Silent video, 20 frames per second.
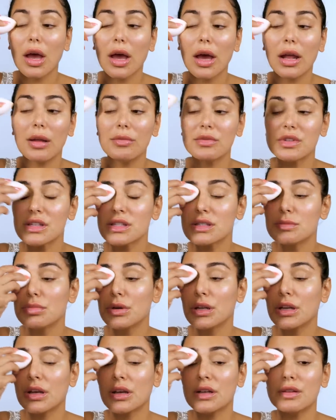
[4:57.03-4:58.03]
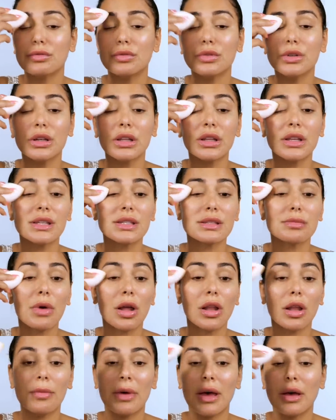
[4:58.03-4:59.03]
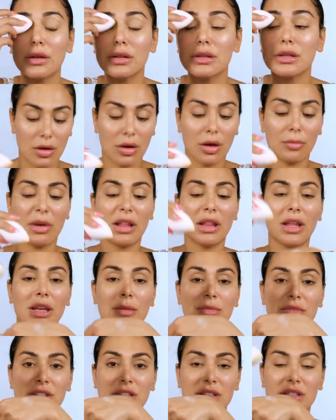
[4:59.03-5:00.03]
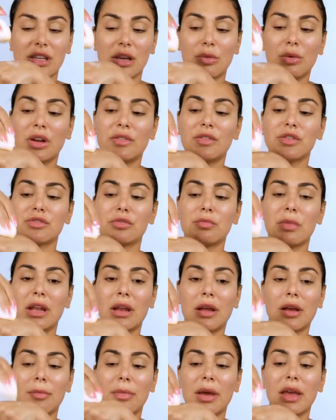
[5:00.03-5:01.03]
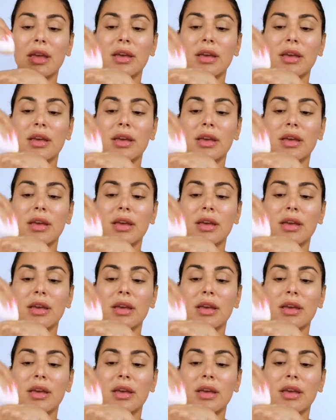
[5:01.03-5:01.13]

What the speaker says: And I'm just putting a really small amount on my lid. I'm just going to take whatever's remaining on my